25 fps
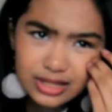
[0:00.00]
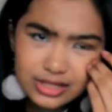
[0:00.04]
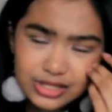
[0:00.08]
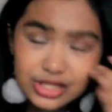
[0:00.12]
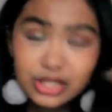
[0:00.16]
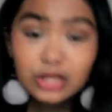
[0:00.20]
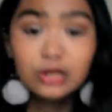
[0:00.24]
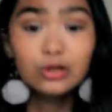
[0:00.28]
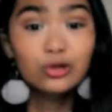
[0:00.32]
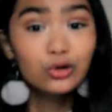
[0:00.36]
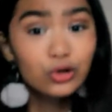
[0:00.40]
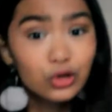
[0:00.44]

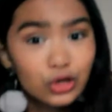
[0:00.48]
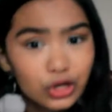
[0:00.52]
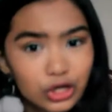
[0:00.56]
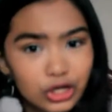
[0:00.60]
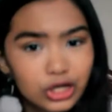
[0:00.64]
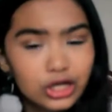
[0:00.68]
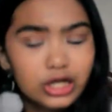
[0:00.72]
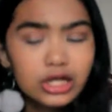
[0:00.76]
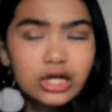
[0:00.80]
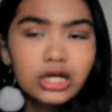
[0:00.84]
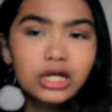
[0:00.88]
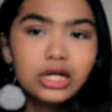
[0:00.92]

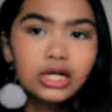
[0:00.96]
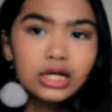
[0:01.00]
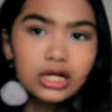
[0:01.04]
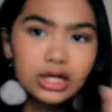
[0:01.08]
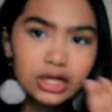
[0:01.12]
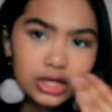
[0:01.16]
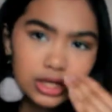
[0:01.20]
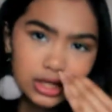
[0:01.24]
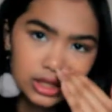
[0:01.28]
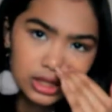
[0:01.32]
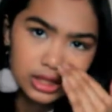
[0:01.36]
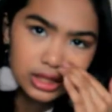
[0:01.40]
Luke,
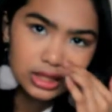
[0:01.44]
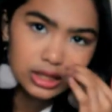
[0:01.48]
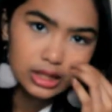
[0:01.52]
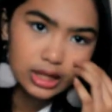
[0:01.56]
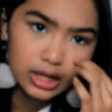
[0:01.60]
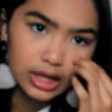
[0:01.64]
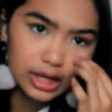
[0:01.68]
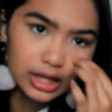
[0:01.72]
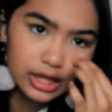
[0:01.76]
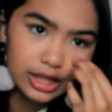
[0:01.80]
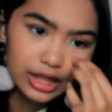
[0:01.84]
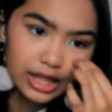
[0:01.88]

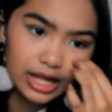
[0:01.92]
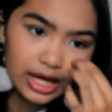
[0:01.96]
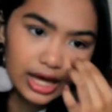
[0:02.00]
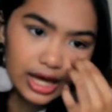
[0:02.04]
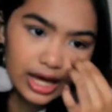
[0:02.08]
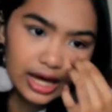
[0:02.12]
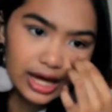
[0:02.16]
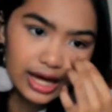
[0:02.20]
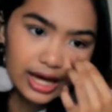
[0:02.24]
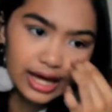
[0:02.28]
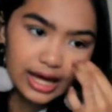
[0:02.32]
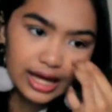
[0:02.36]
and
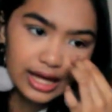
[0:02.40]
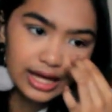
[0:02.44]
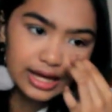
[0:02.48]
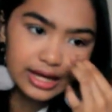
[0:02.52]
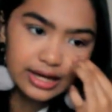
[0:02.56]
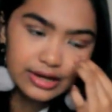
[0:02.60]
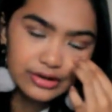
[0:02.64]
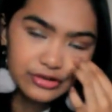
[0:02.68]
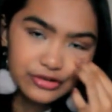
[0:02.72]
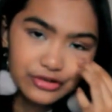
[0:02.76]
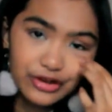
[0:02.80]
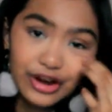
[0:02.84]

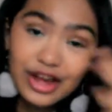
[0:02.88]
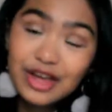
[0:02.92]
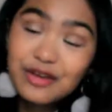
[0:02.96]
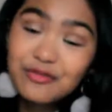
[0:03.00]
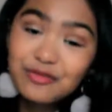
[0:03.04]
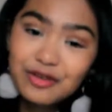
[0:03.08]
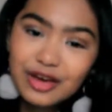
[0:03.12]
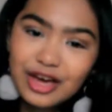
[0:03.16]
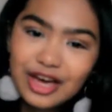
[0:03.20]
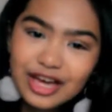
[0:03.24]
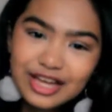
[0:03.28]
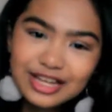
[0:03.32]
then
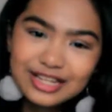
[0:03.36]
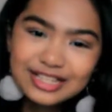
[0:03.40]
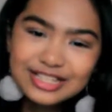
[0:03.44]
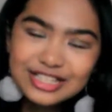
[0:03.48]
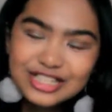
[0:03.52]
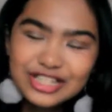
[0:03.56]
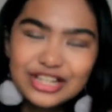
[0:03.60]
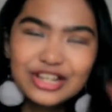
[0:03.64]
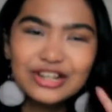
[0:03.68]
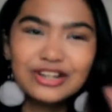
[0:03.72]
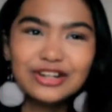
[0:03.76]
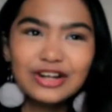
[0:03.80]
Raven.
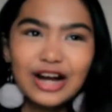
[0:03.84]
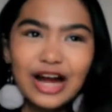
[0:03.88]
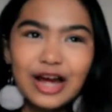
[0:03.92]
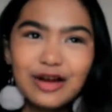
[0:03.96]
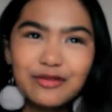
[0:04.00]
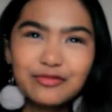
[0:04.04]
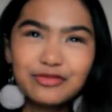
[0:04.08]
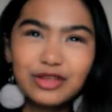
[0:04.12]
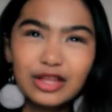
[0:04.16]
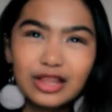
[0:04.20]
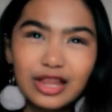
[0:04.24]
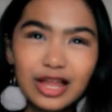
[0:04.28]
She
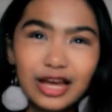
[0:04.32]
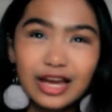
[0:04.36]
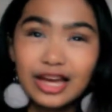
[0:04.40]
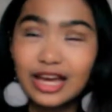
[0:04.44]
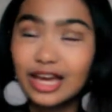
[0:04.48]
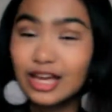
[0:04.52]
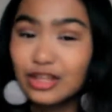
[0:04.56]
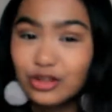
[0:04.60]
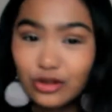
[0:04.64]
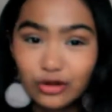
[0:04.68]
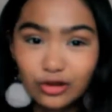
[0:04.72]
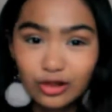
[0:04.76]
arrived at like
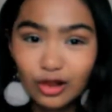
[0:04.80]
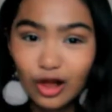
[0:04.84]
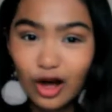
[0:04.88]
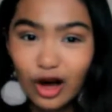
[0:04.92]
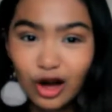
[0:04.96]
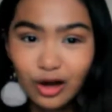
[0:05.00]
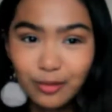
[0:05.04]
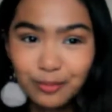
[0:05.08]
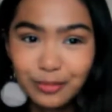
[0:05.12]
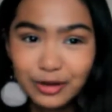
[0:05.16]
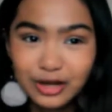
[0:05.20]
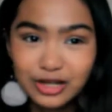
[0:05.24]
8
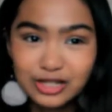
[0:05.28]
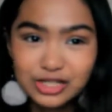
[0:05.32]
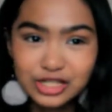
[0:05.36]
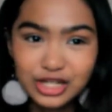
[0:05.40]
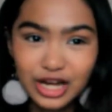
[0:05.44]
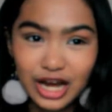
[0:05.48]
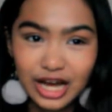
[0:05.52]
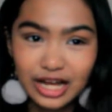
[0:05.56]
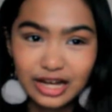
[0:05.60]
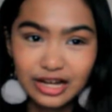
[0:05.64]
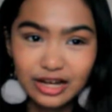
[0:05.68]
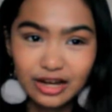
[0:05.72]
o'clock because
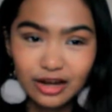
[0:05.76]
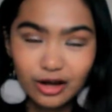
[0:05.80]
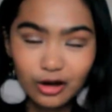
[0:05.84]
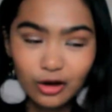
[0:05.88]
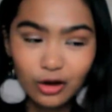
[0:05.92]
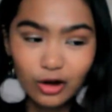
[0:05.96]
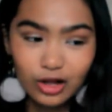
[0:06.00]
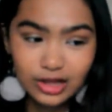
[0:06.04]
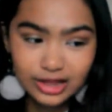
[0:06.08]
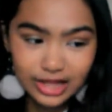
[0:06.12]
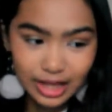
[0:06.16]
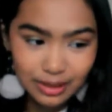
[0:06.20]
she had a
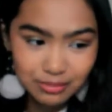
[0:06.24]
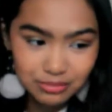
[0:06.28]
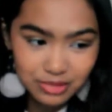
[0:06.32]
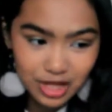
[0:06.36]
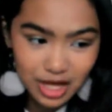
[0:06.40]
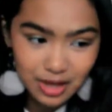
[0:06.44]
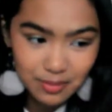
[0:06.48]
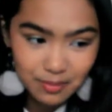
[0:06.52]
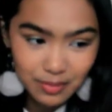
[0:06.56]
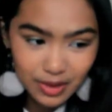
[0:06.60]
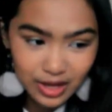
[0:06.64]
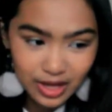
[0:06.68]
call time
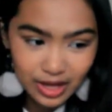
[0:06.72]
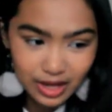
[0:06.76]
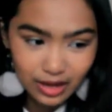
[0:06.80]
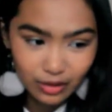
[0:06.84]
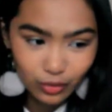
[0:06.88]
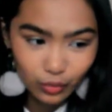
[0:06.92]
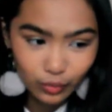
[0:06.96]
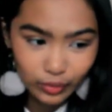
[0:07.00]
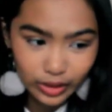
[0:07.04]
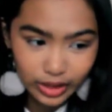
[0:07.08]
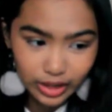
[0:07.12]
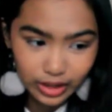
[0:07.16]

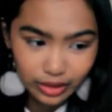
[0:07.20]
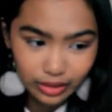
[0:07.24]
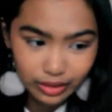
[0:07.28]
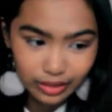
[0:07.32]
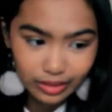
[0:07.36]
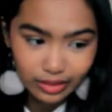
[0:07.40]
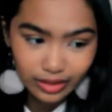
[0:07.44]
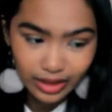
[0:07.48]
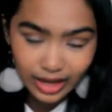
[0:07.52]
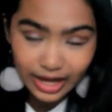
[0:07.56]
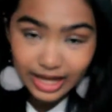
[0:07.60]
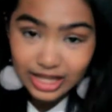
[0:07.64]
taping with
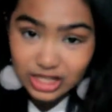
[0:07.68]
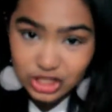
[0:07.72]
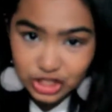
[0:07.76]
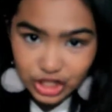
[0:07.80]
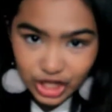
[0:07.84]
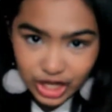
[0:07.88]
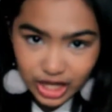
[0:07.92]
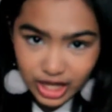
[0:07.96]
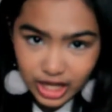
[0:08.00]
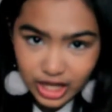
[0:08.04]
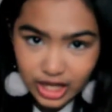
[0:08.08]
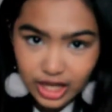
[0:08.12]

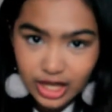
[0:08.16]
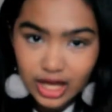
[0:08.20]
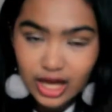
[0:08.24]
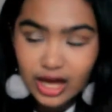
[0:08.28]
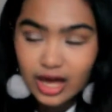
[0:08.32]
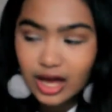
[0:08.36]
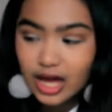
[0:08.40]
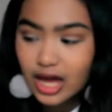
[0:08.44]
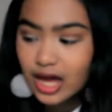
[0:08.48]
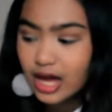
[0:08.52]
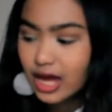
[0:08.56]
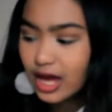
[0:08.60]
AJ.
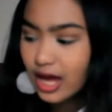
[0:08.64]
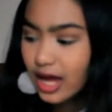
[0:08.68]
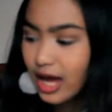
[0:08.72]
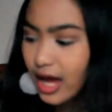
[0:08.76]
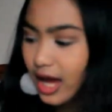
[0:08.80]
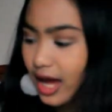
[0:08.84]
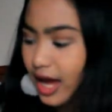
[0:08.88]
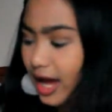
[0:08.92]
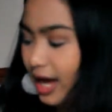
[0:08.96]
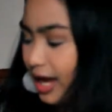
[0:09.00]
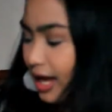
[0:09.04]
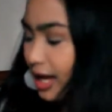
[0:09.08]

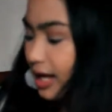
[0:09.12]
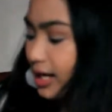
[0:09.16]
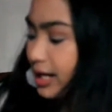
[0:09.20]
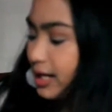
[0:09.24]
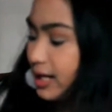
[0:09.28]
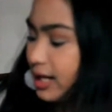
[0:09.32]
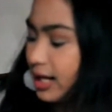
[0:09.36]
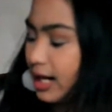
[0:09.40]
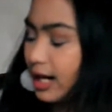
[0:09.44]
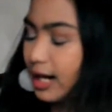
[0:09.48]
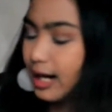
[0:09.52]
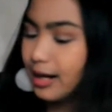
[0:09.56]

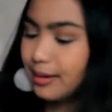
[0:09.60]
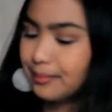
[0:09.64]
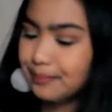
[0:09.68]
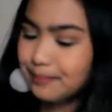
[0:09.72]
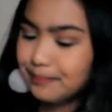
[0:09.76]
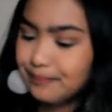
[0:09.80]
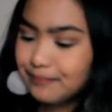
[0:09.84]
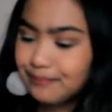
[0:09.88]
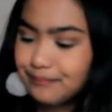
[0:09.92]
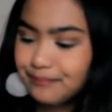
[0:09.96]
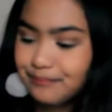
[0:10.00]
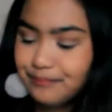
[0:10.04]
And
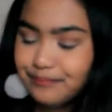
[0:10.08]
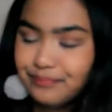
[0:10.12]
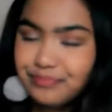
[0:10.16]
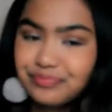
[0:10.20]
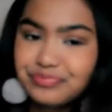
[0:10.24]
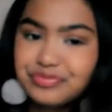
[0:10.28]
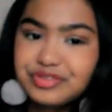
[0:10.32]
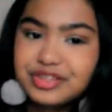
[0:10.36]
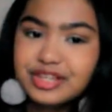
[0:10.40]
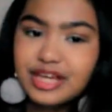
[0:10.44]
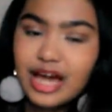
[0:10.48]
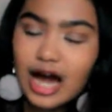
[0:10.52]

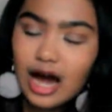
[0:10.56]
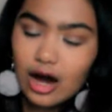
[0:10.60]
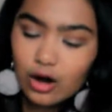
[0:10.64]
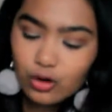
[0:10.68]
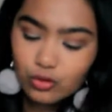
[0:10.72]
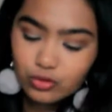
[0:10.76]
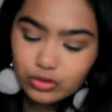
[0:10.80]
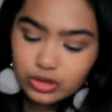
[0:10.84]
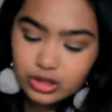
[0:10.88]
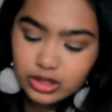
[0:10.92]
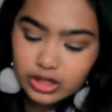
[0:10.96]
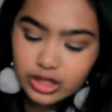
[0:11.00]
yeah,
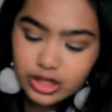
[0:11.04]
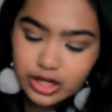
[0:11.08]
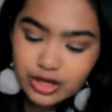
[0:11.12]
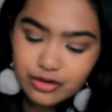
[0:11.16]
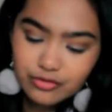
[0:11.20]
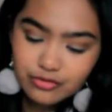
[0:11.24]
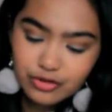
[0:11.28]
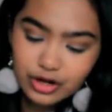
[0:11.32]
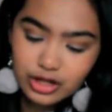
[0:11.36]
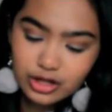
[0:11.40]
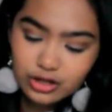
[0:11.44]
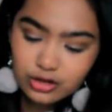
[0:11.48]
ang unang
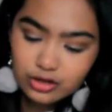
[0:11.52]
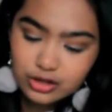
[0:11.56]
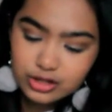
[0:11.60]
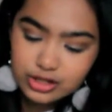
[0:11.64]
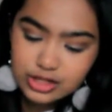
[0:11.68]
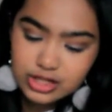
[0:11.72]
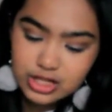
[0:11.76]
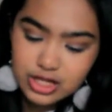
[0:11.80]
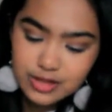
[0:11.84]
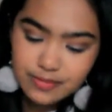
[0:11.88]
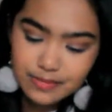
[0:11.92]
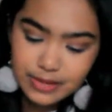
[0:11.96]
naging friend ko
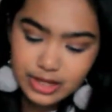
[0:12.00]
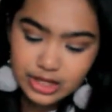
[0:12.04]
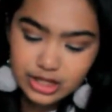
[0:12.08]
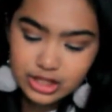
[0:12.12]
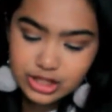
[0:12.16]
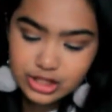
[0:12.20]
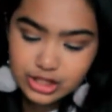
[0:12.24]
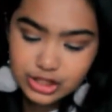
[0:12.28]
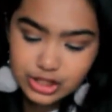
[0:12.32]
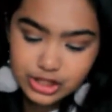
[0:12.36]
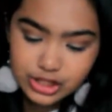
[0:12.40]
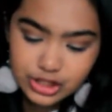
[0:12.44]
si
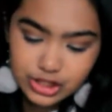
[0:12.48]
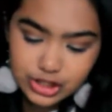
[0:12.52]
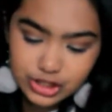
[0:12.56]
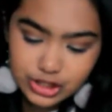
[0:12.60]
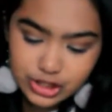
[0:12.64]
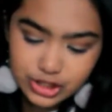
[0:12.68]
Mitch.